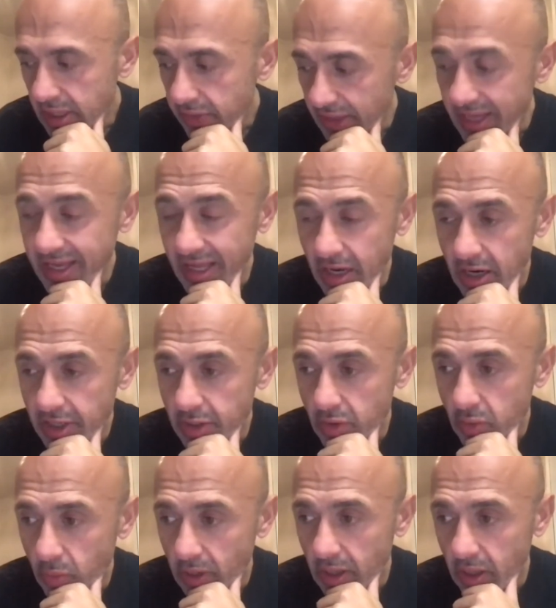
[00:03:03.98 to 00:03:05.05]
they can
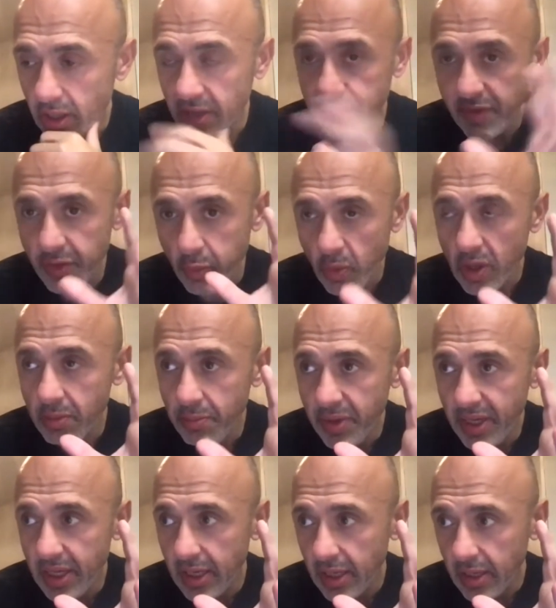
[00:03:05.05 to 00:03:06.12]
argue well if it's one
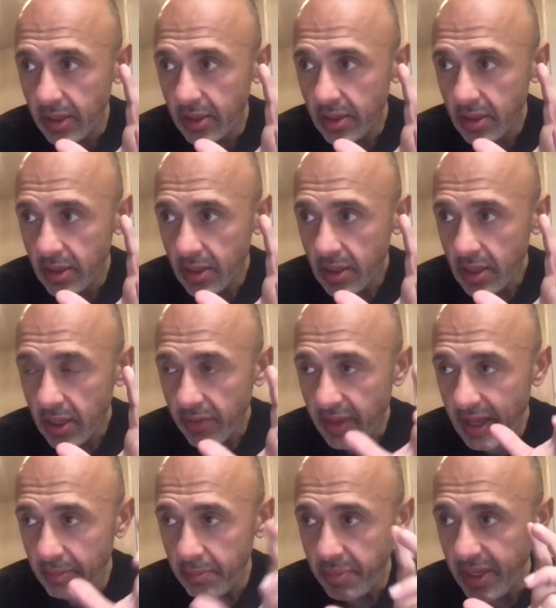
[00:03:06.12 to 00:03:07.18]
being and
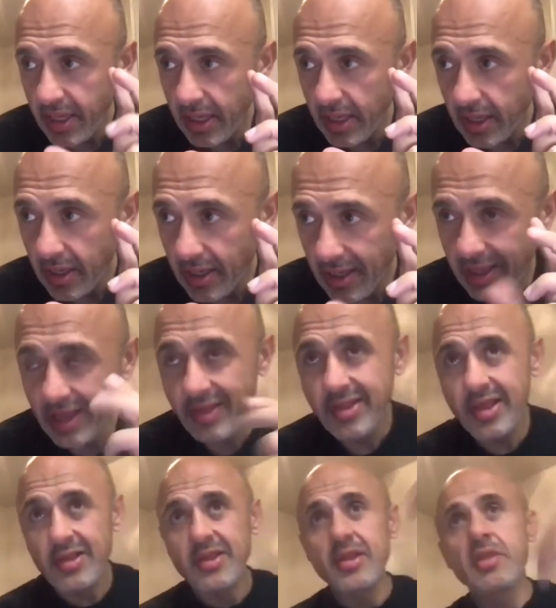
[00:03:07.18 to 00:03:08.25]
that being
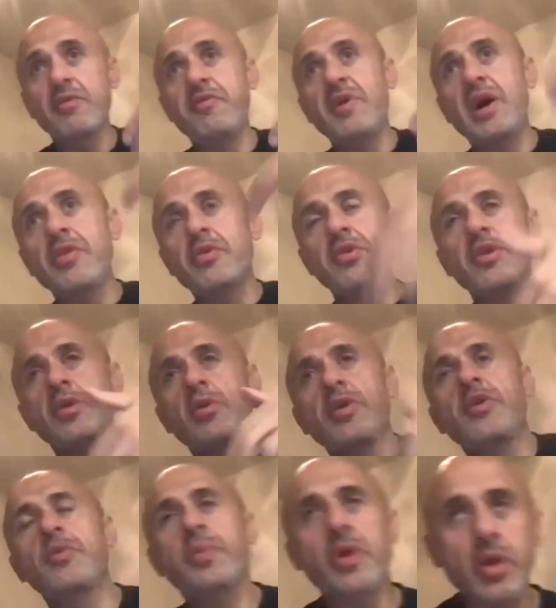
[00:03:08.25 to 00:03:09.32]
exists in the father son
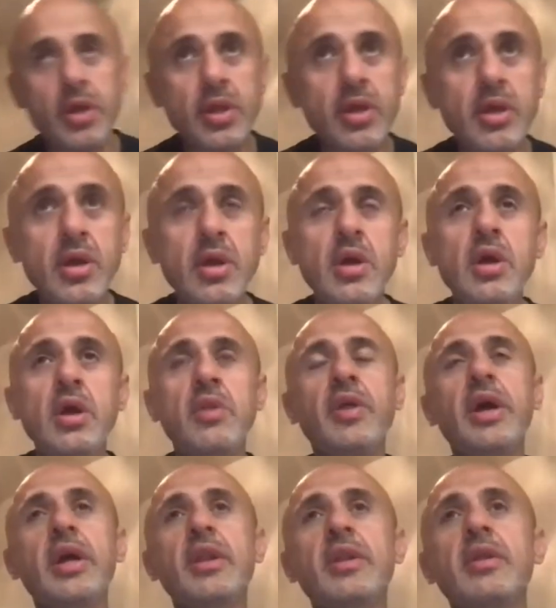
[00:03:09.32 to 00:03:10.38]
holy spirit
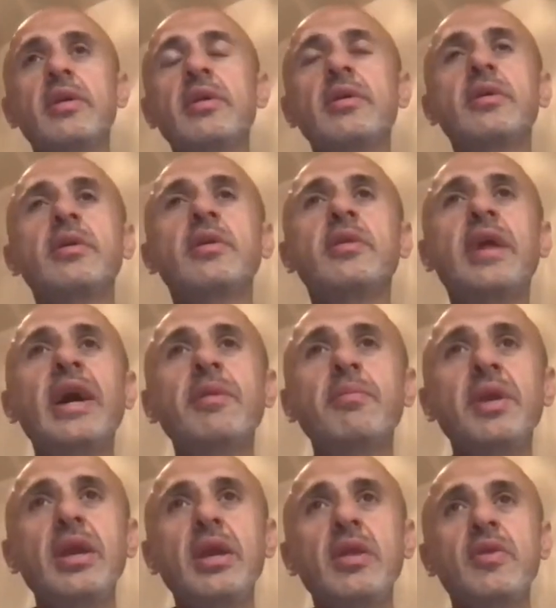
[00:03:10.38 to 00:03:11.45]
then that
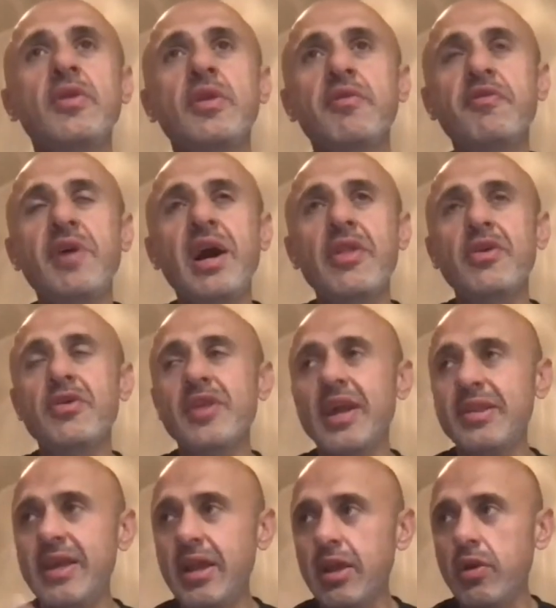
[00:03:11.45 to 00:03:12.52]
means the father is
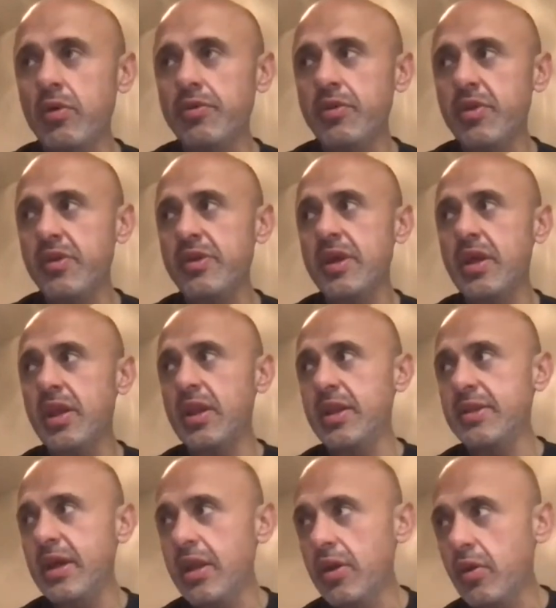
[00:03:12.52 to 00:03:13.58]
identical to the son and
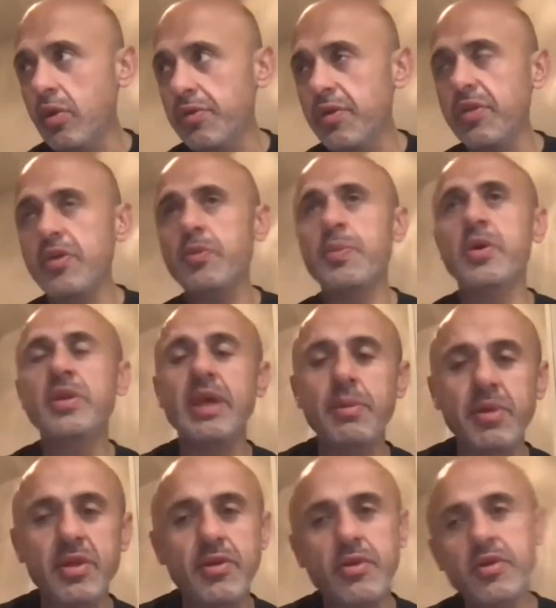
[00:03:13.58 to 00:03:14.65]
identical to the spirit
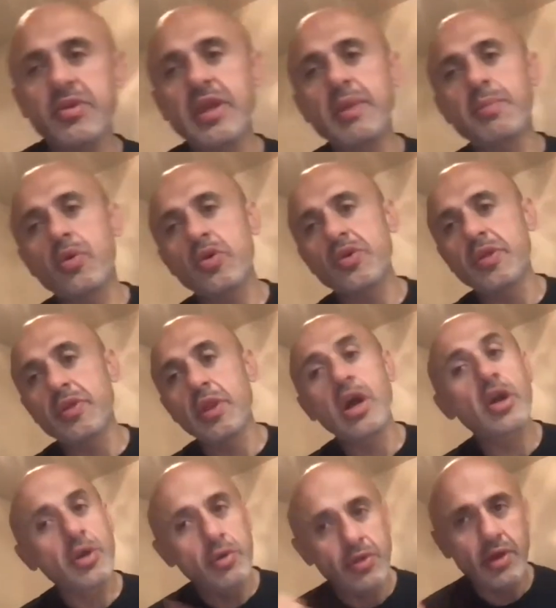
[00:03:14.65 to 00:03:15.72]
that means they're the same person they'll
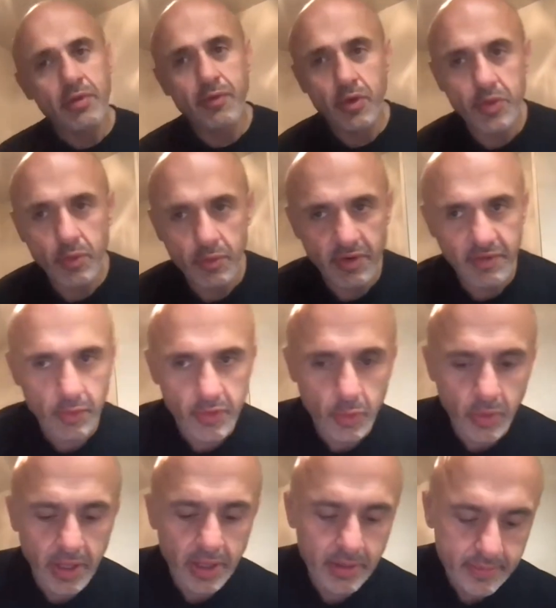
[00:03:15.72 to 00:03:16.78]
argue the reverse, reverse
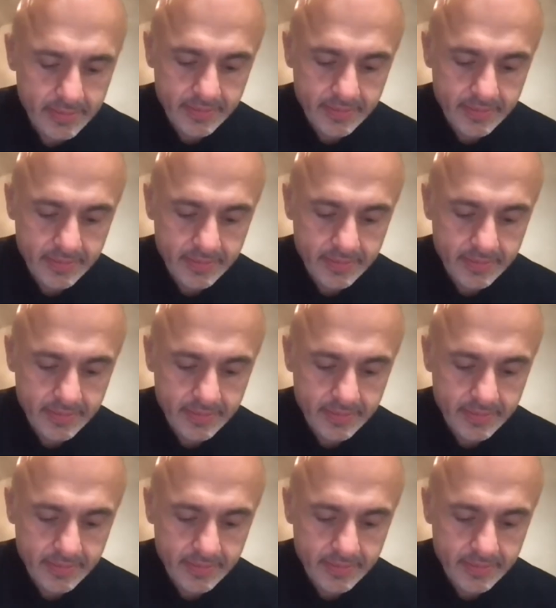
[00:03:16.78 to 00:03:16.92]
way